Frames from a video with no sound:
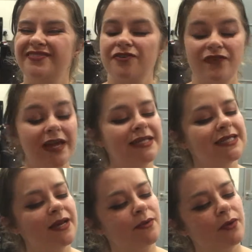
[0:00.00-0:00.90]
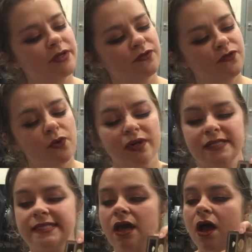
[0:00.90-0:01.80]
for Faint, I'm going to
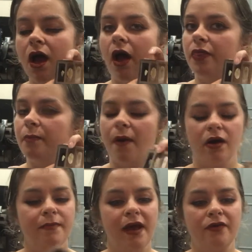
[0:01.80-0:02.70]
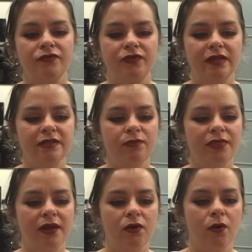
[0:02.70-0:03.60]
focus on the bottom half of this
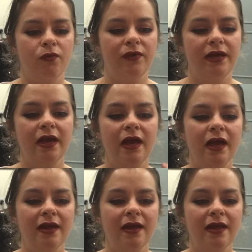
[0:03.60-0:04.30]
month and hopefully